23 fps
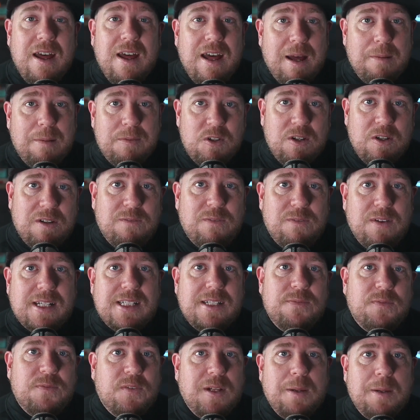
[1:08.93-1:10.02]
I'm doing fix and
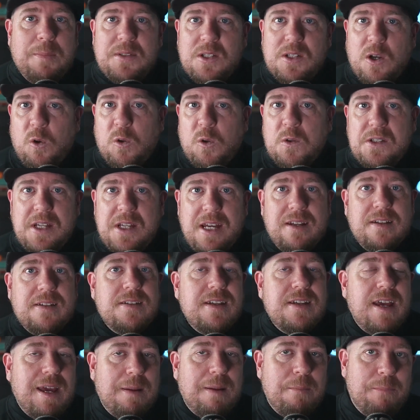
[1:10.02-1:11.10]
flips, wholesales,
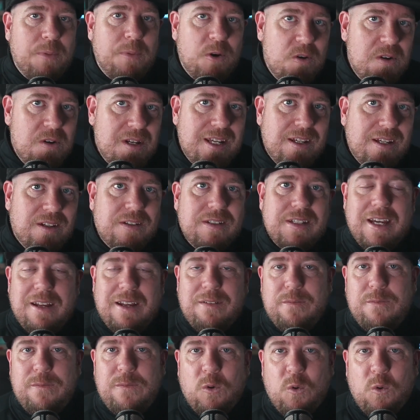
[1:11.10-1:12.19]
and BRRRR deals in
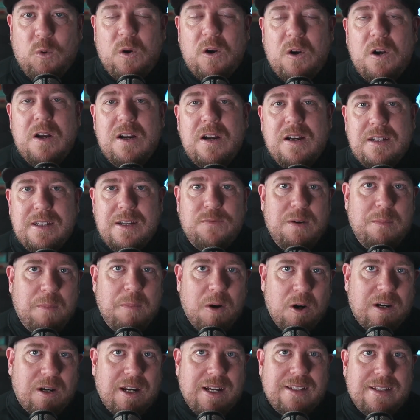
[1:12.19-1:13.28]
4 different
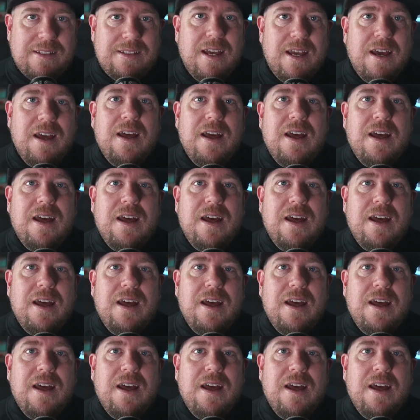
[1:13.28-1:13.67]
markets.